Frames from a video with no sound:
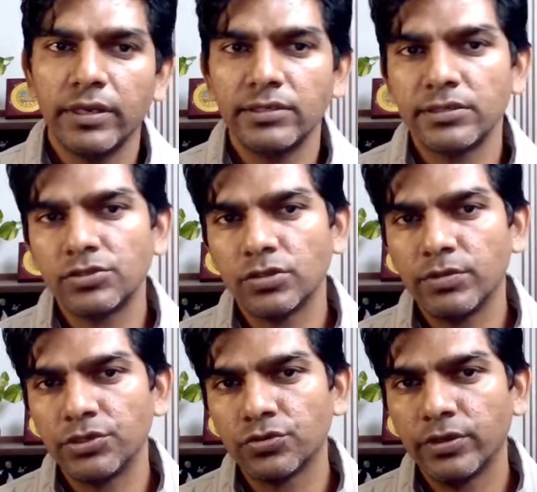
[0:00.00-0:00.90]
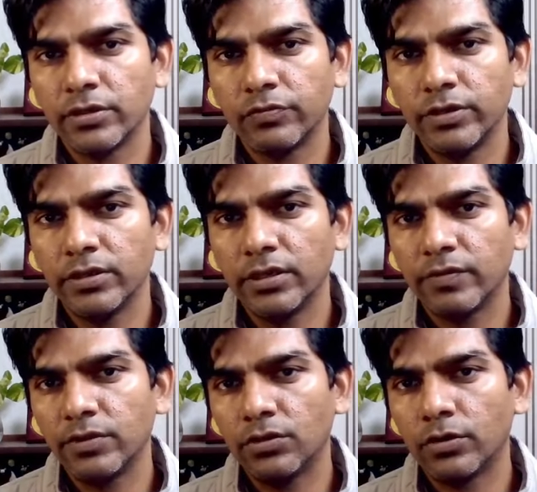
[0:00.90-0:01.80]
system as shown in the figure. If
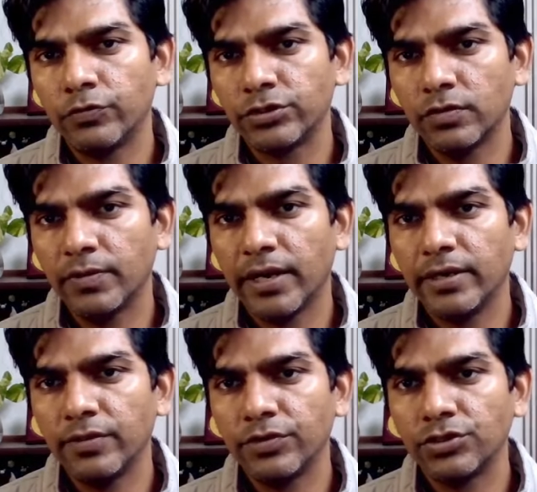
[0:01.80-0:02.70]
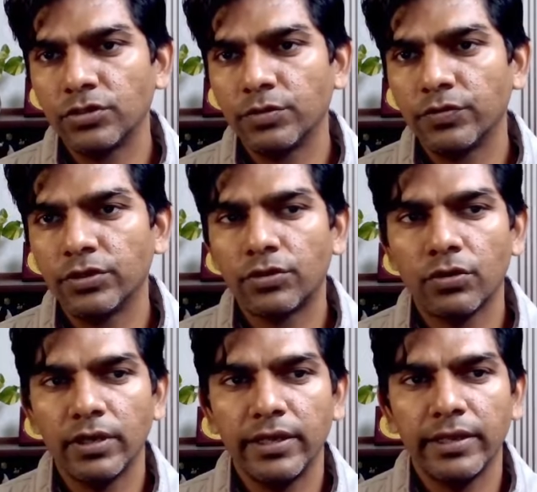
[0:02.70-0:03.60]
the coefficient of kinetic friction between the
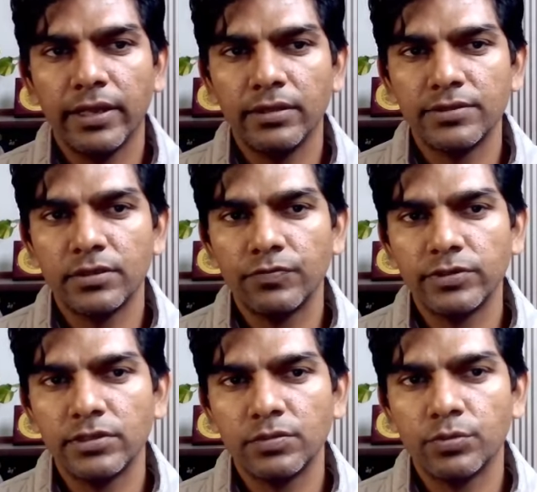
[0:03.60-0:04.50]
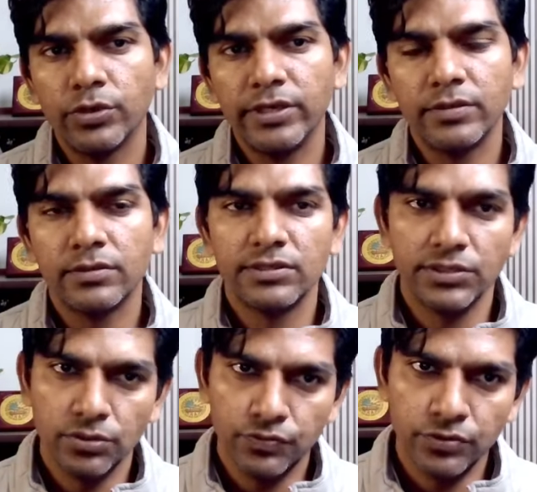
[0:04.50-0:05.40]
trolley and the surface is
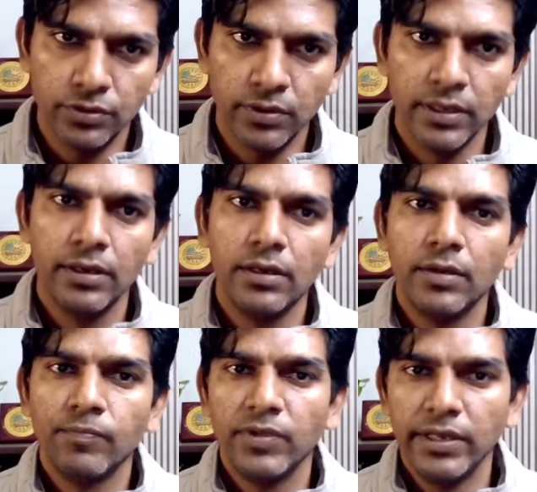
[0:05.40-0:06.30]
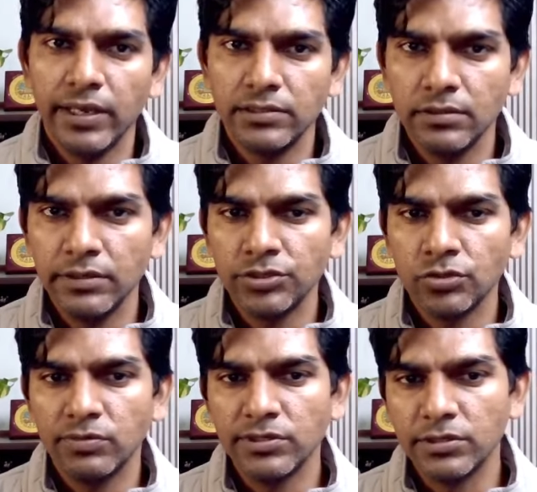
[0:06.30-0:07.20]
0.04, the acceleration
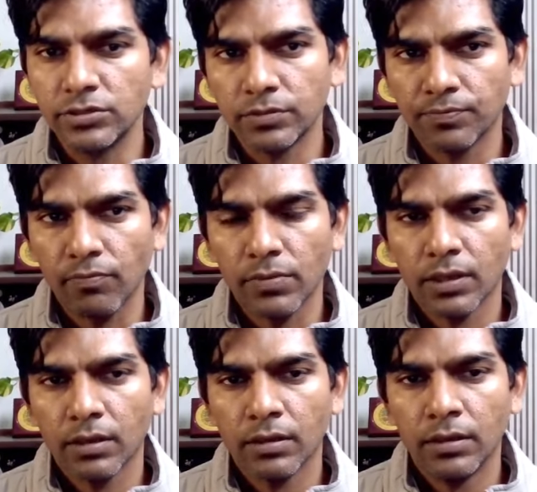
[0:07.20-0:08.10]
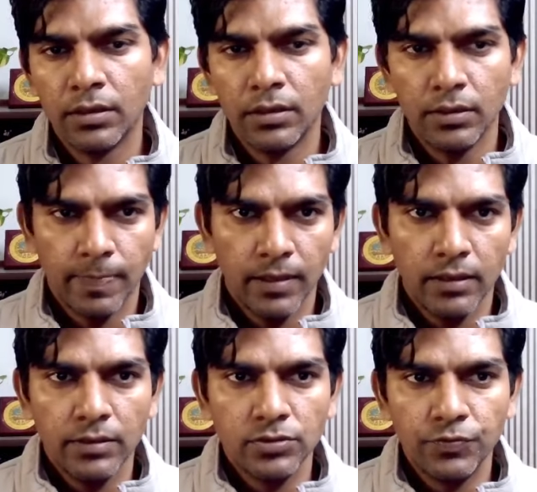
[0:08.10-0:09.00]
of the system.
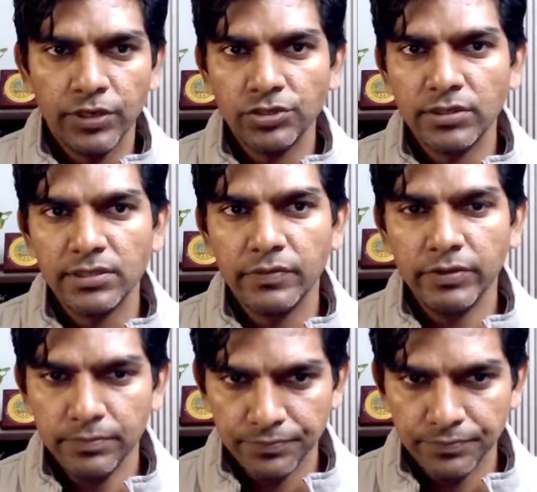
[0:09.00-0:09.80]
So friction is given